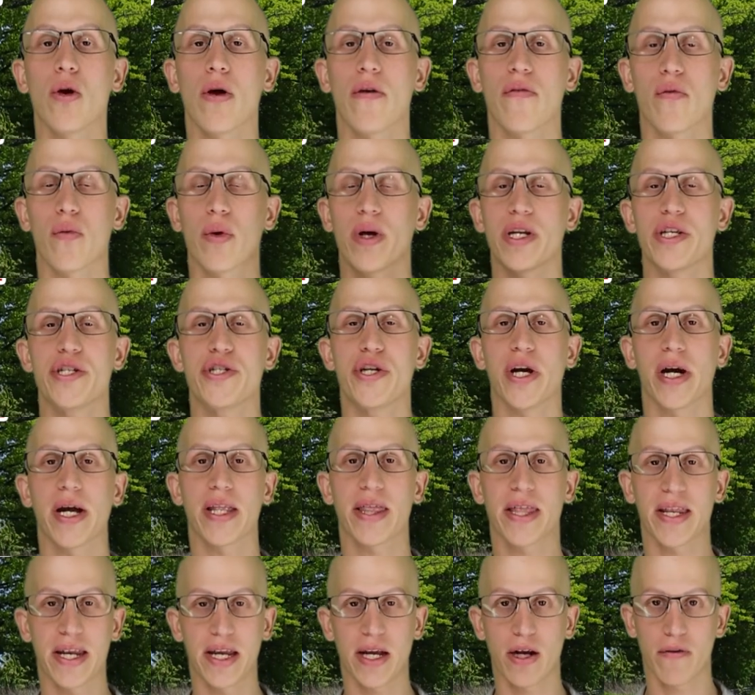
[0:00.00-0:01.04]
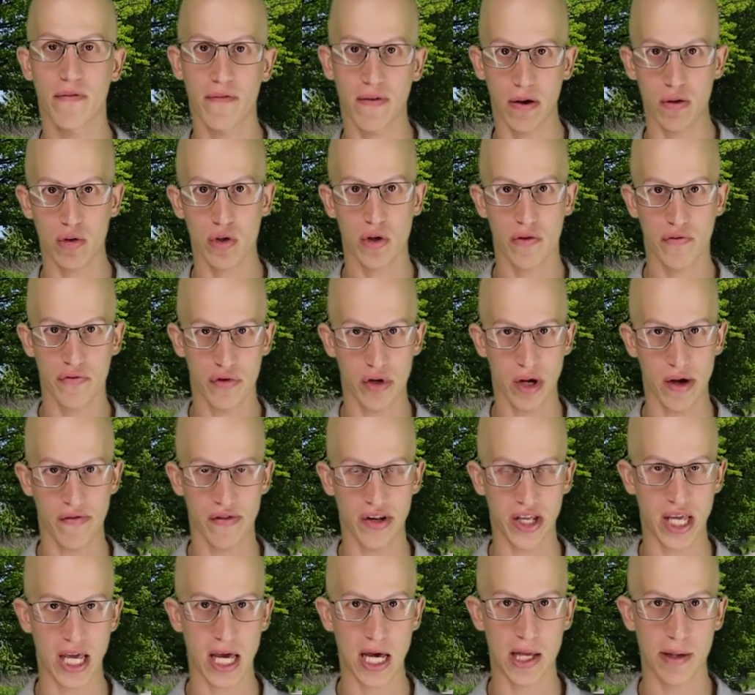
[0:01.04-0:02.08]
Hello everyone, it's Jonathan here, founder of
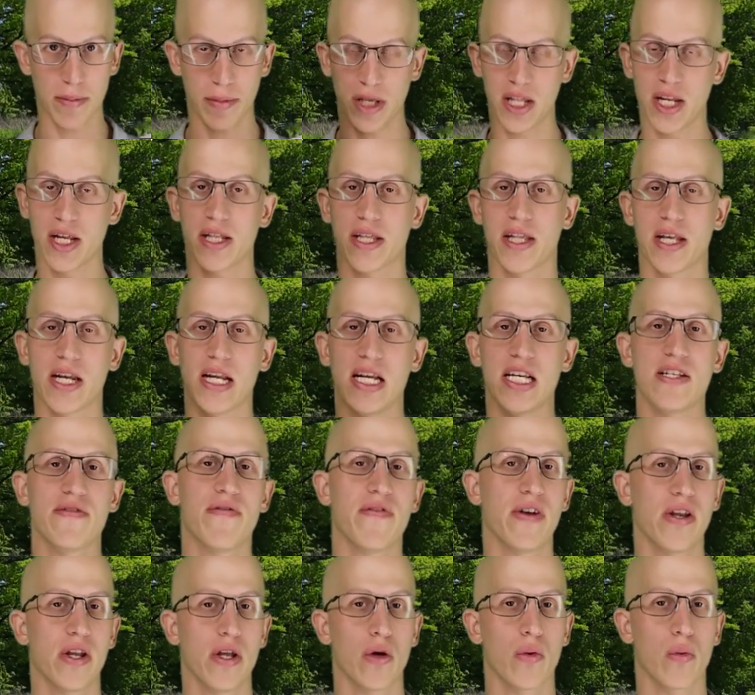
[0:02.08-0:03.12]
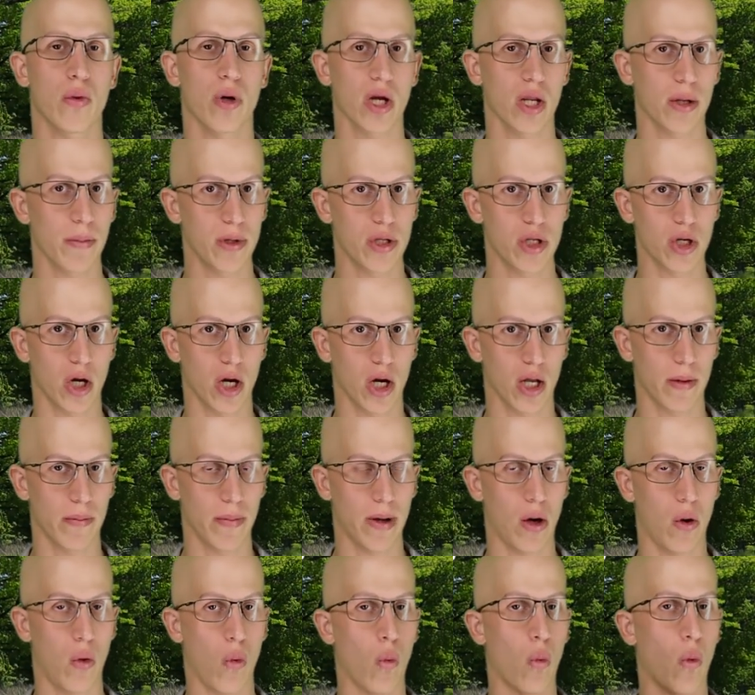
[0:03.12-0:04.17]
Driving Academy, and in today's video we're going to be
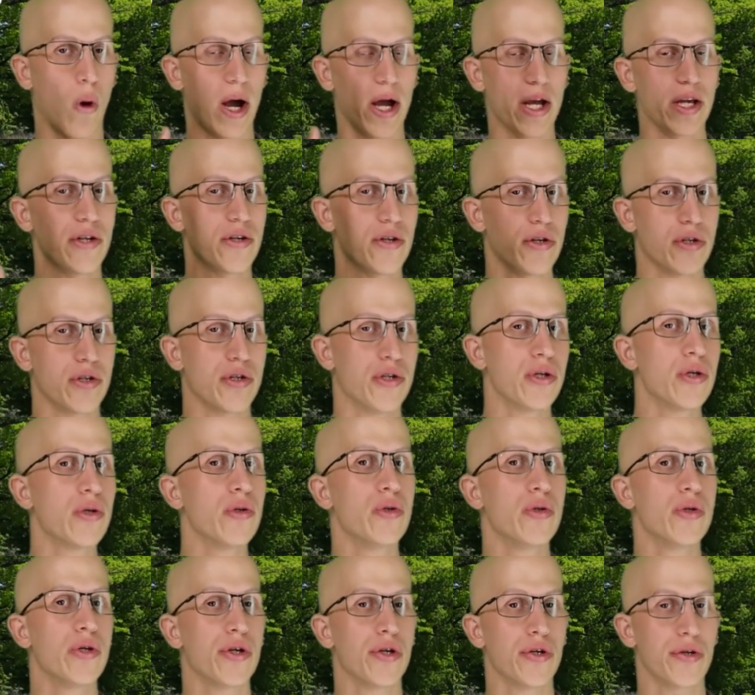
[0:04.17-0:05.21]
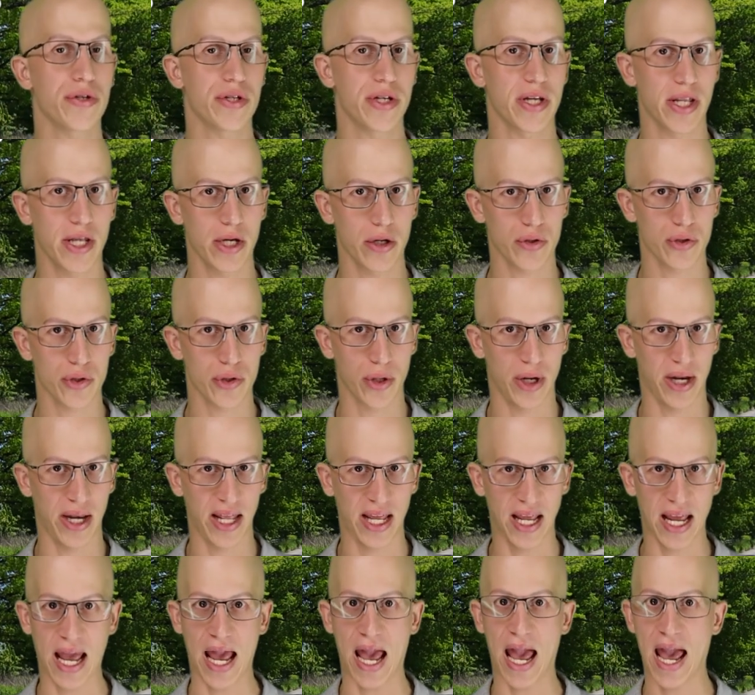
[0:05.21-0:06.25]
talking about why should you do your CDL
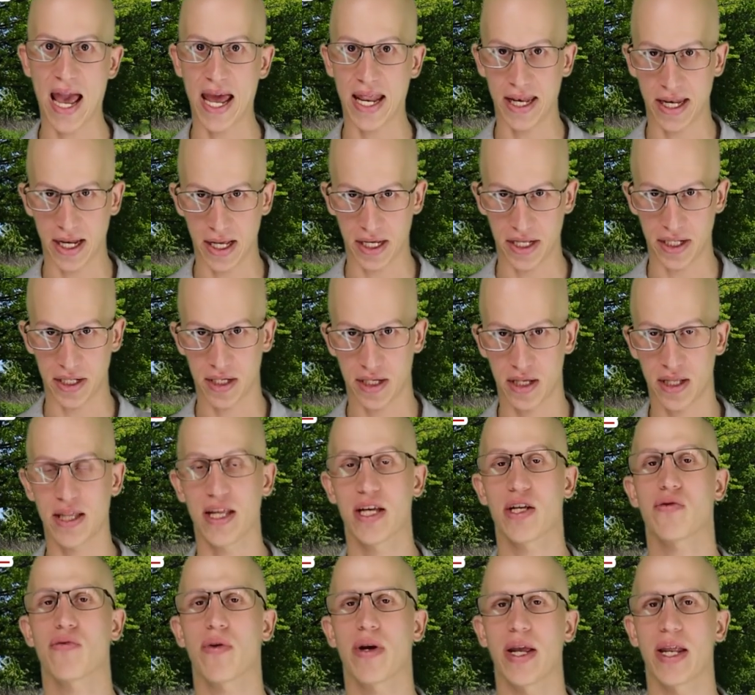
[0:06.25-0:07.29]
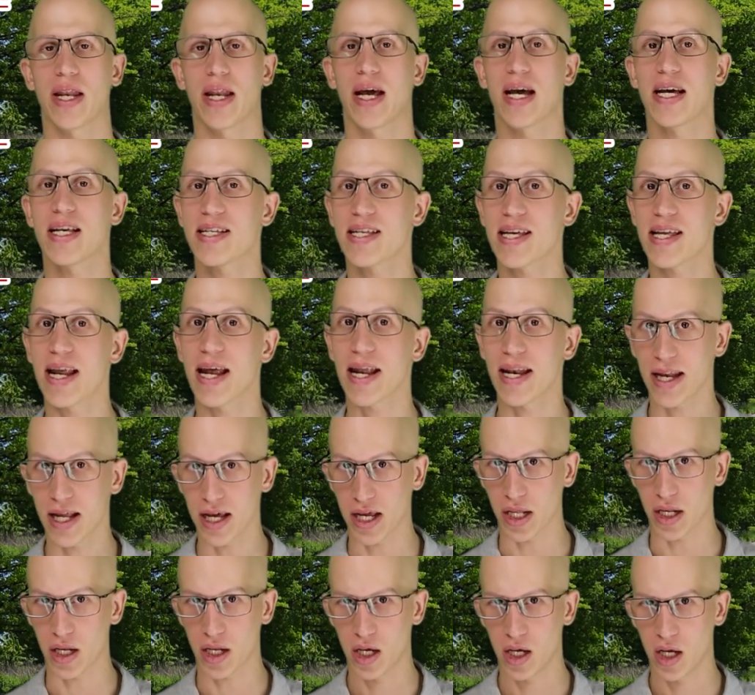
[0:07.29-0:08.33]
training at night? That's right, I said
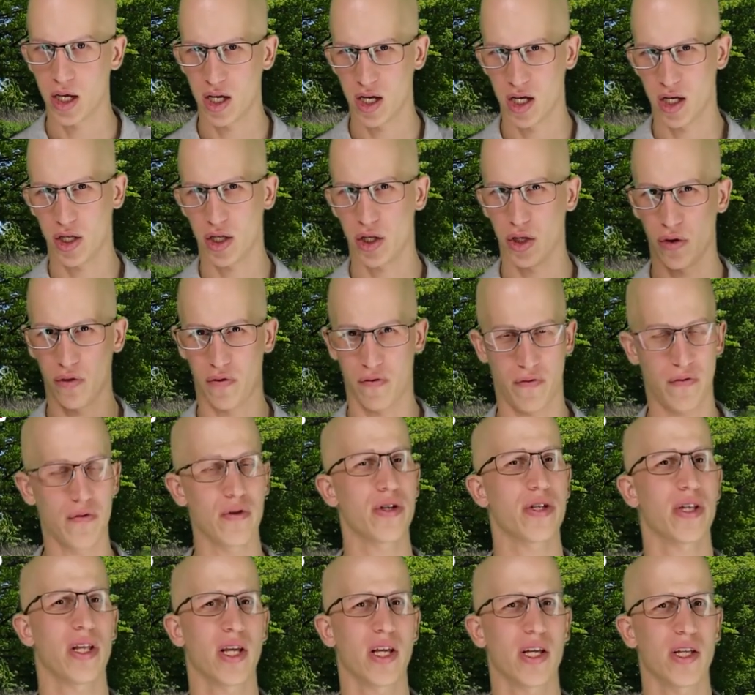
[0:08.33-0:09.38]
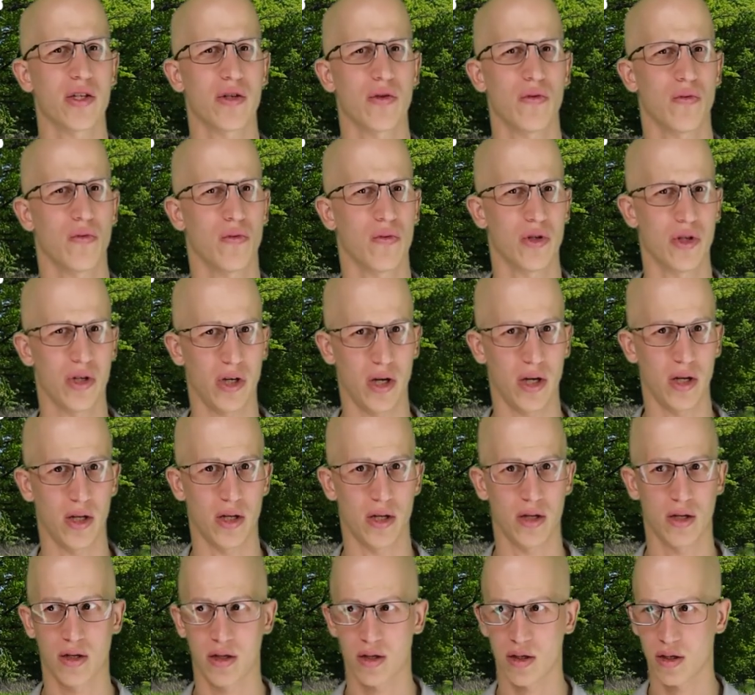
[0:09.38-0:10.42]
at night. First thing is,
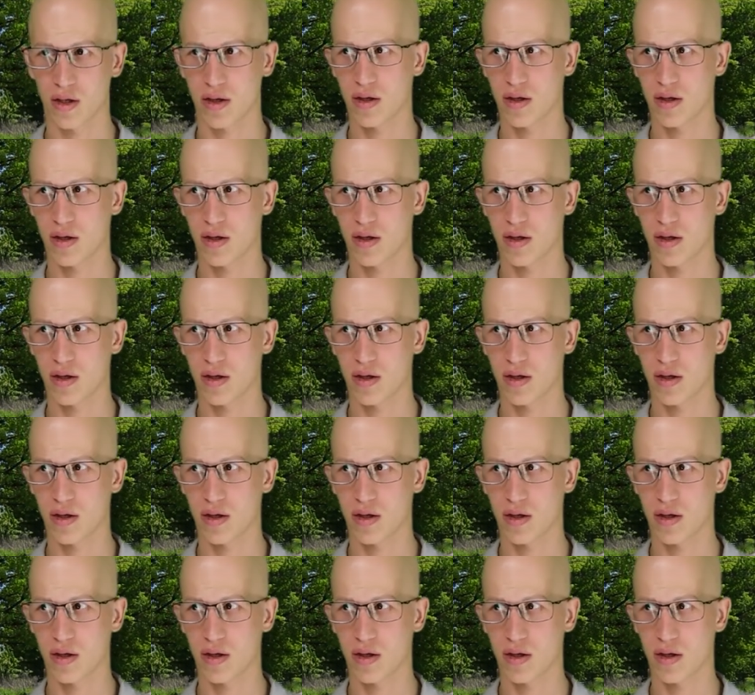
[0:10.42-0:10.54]
John,